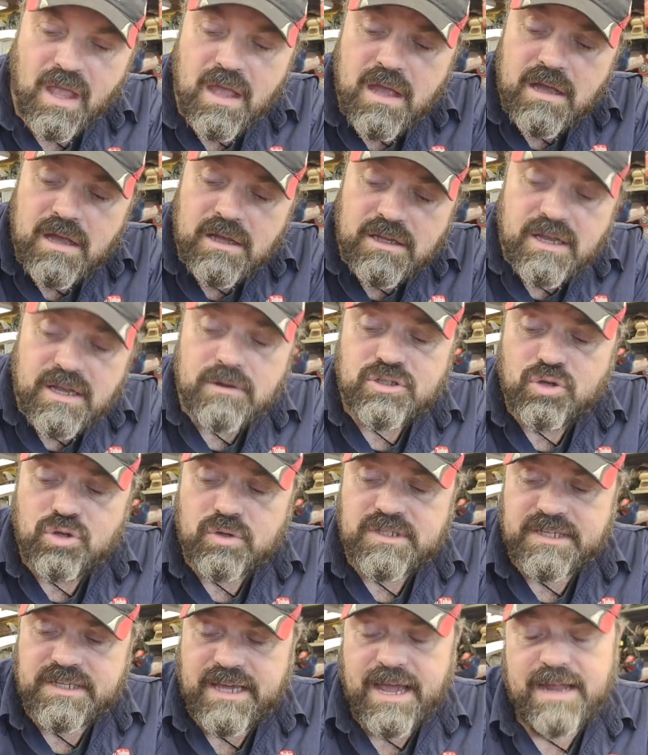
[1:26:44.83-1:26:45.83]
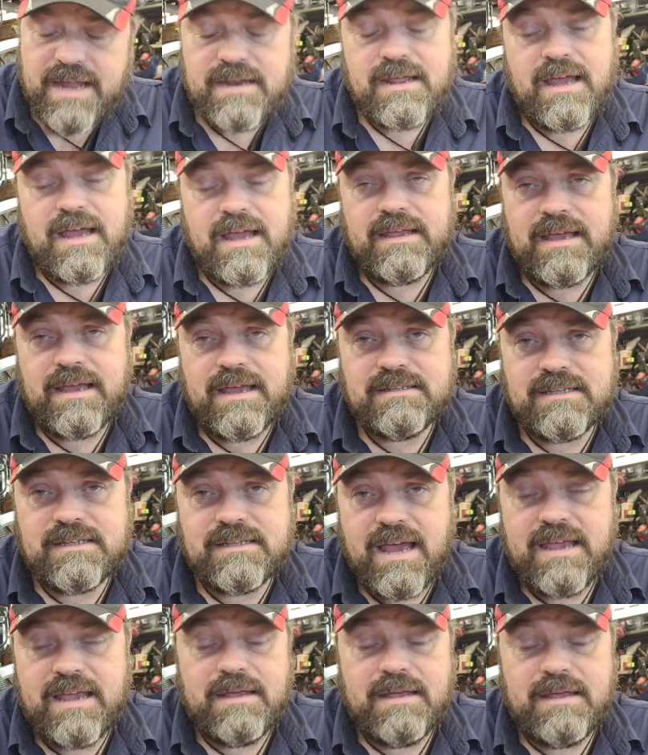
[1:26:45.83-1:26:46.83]
So I was talking to Ken, and Ken said,
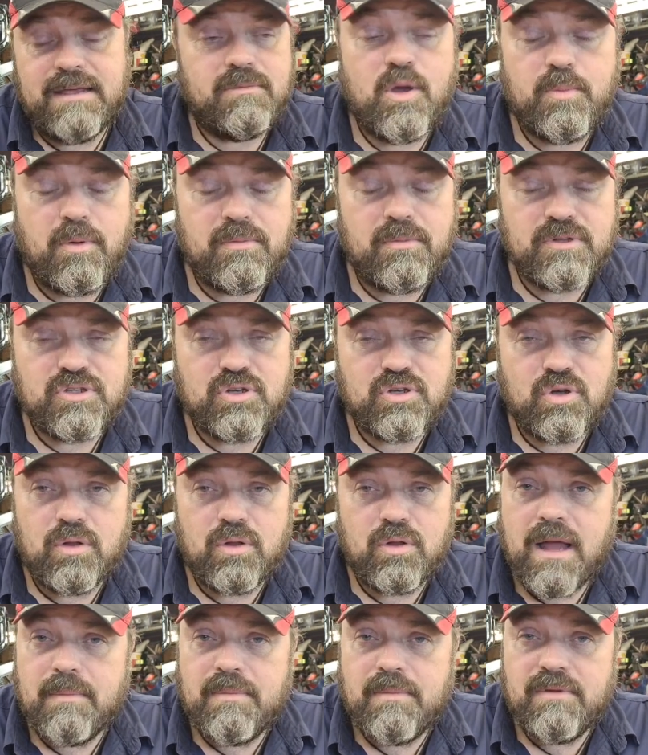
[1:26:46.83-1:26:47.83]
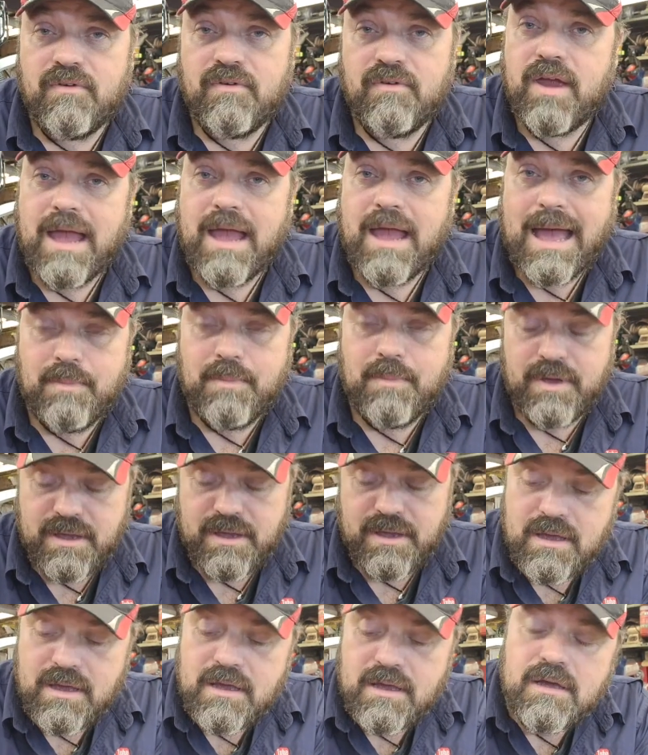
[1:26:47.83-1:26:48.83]
hey, no problem at all. I'll be very happy
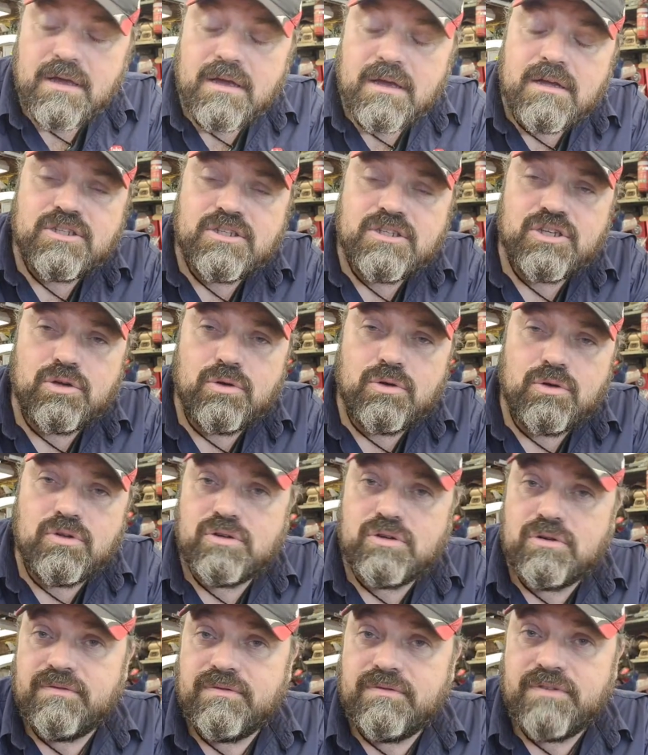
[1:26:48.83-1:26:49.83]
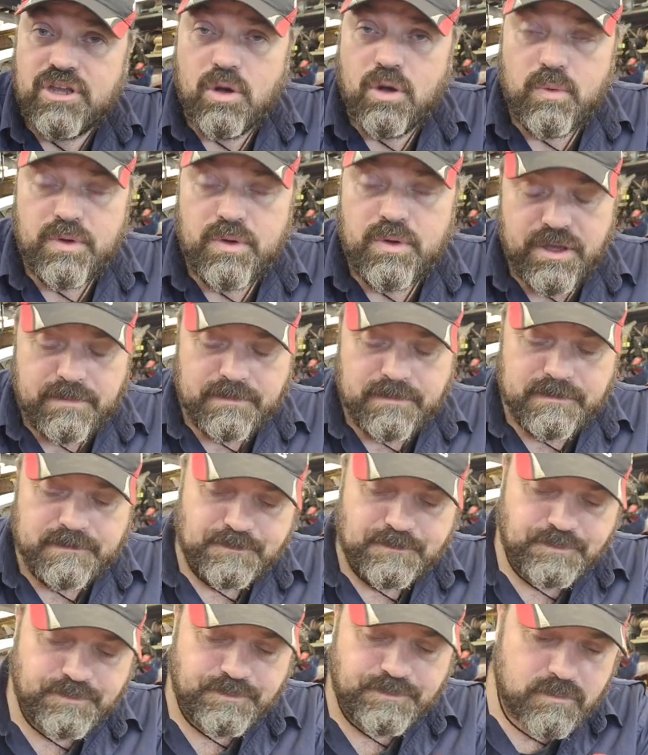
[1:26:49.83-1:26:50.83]
to do a video with you
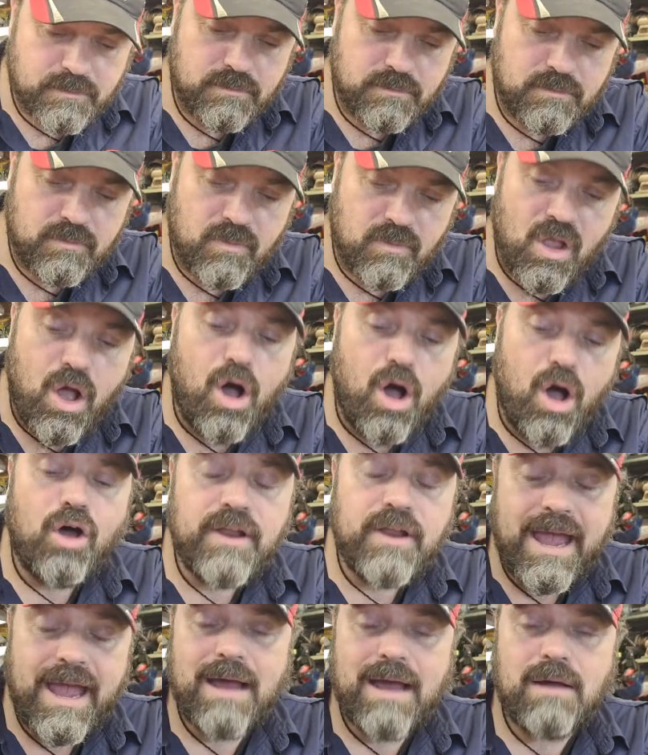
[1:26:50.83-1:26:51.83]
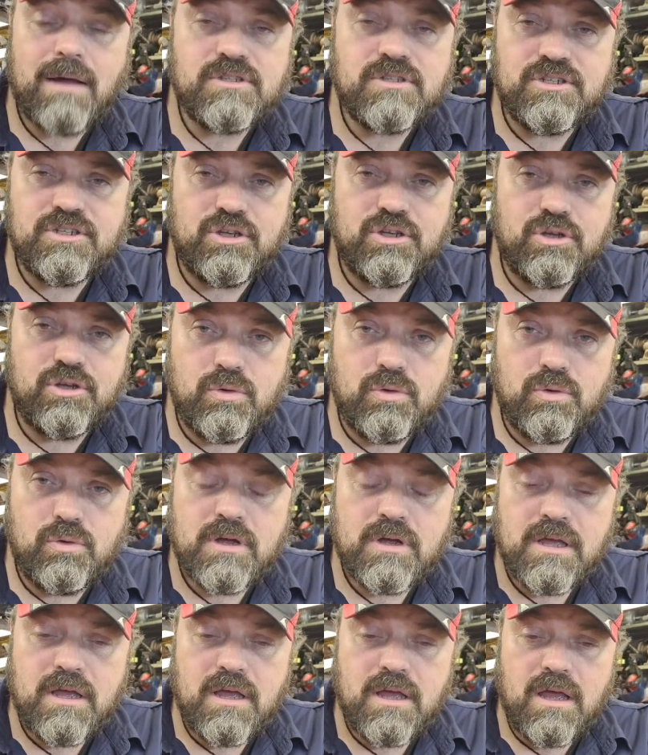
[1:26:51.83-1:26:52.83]
on how to do
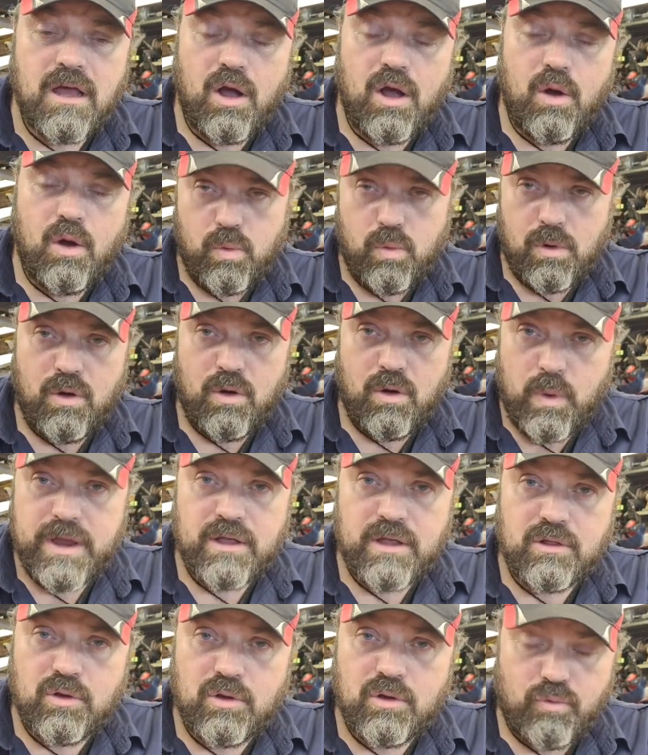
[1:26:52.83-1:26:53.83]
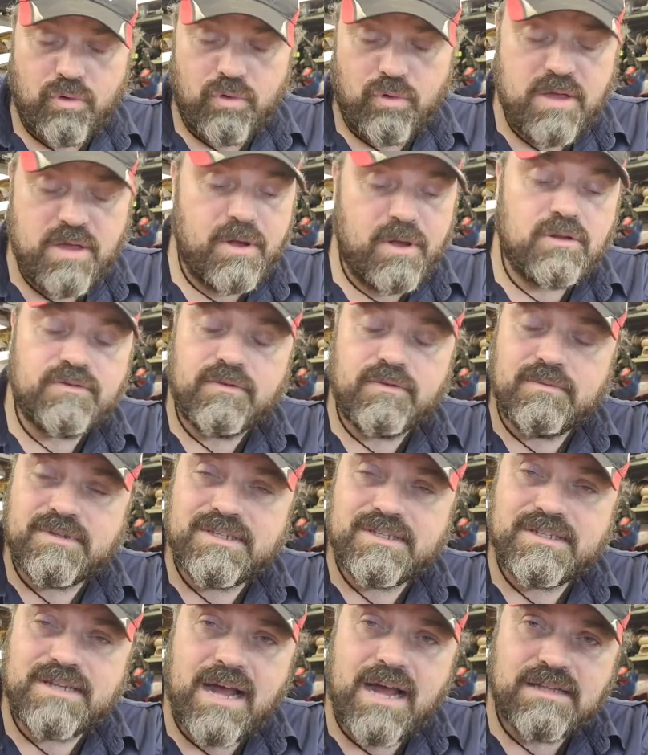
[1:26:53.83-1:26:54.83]
a wheel rebuild from
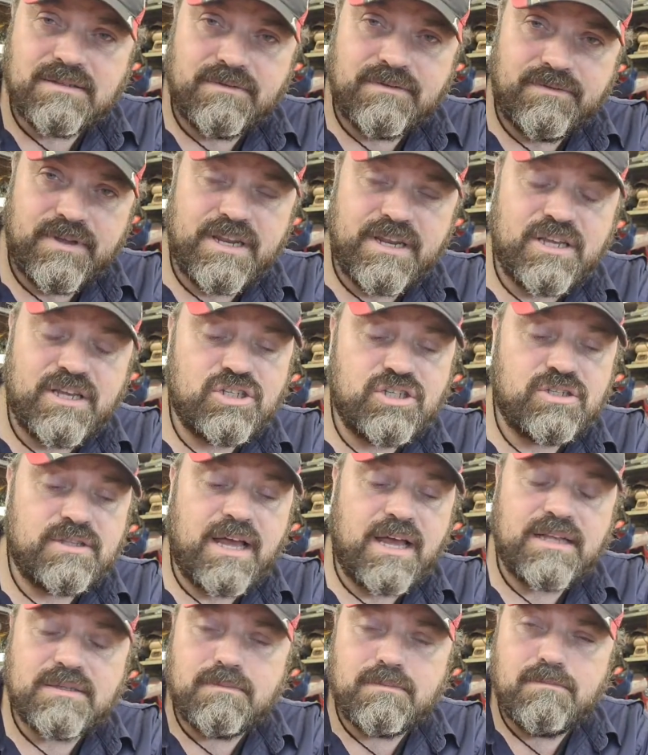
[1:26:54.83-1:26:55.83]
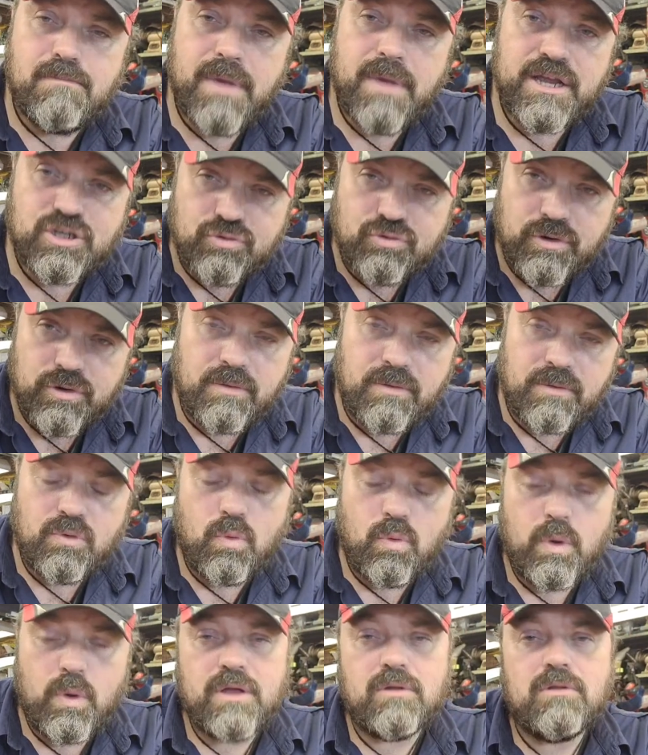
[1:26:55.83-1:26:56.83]
start to finish. That's measuring up the
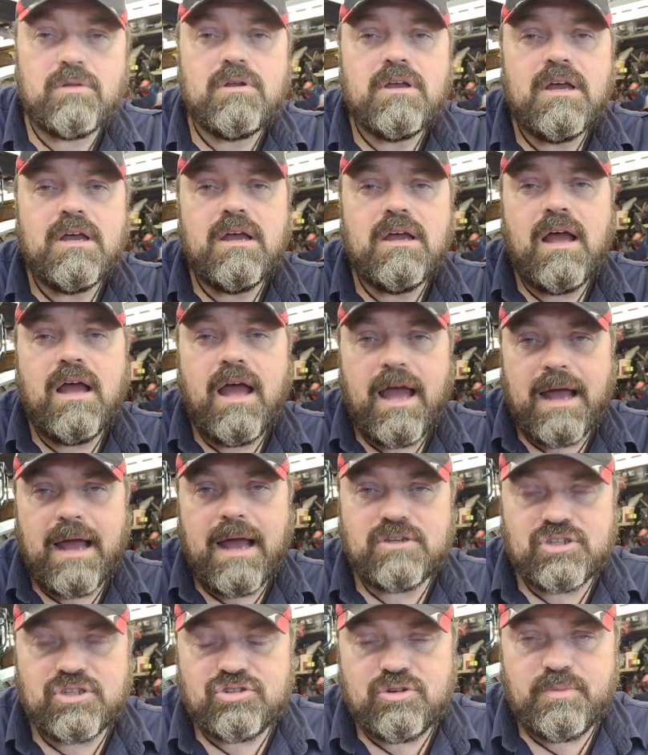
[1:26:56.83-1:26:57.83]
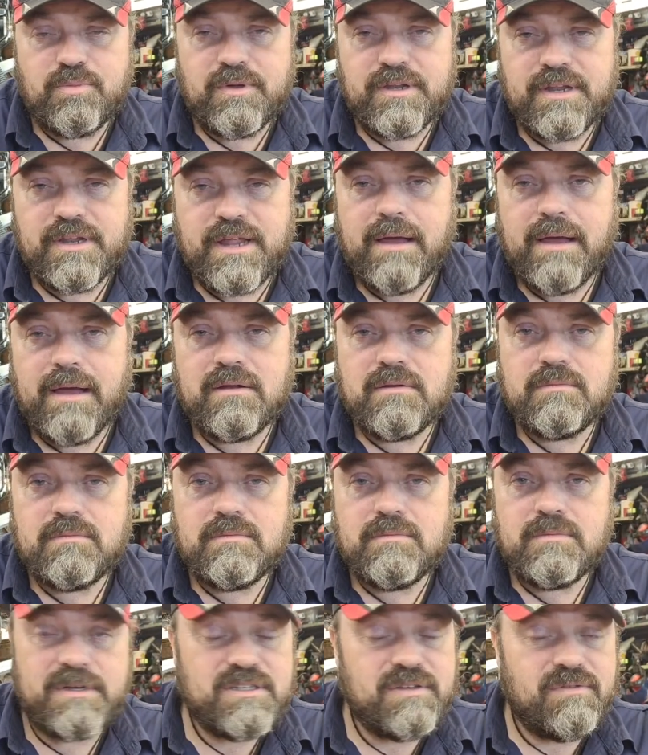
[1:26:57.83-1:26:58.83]
wheel, how to strip it down,
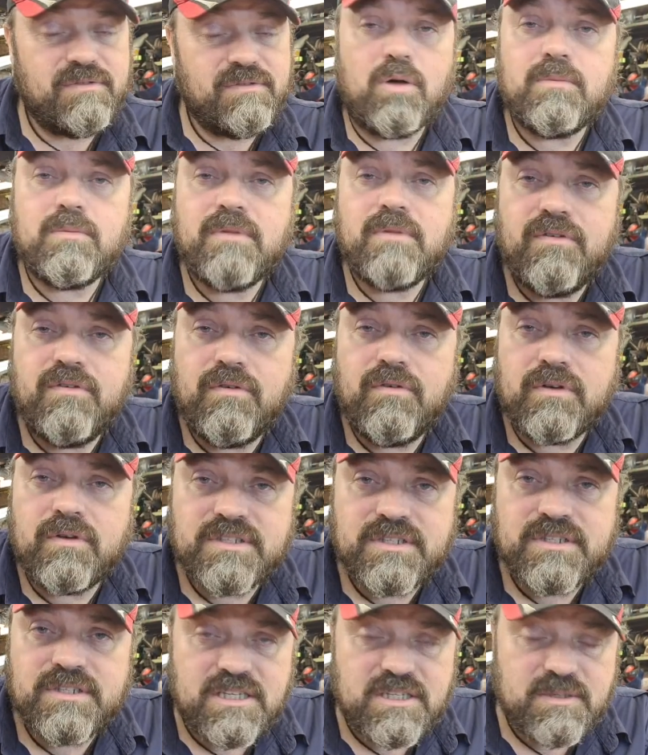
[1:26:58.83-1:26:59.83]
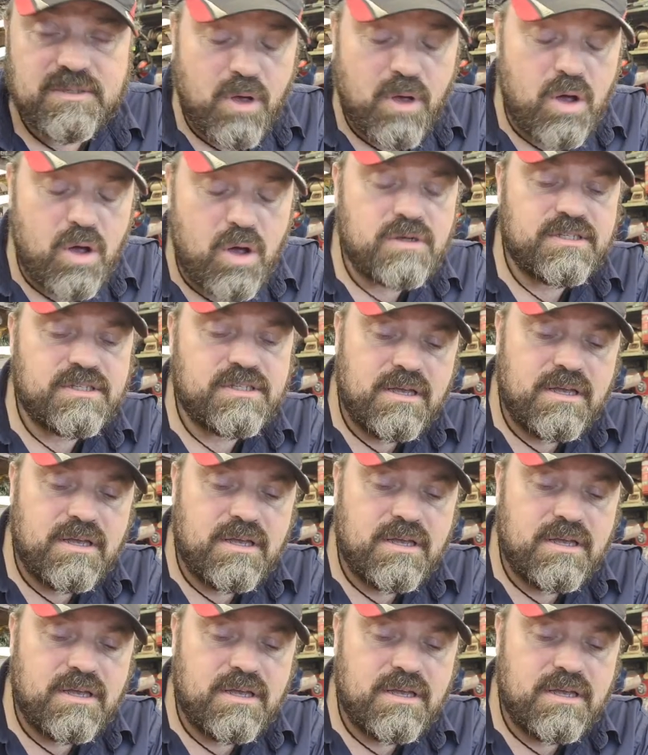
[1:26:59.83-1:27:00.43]
especially if you've got C spokes,